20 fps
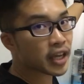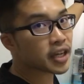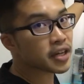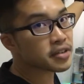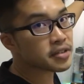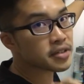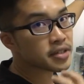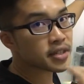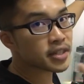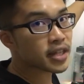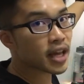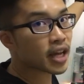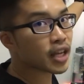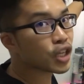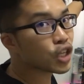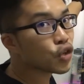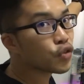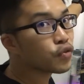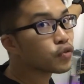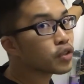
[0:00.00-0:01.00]
angles that
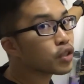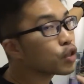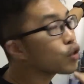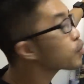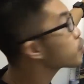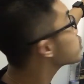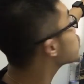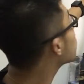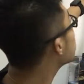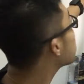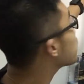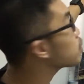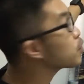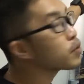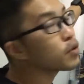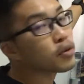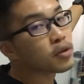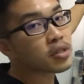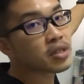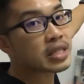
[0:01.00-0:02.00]
make
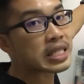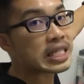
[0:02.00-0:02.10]
you look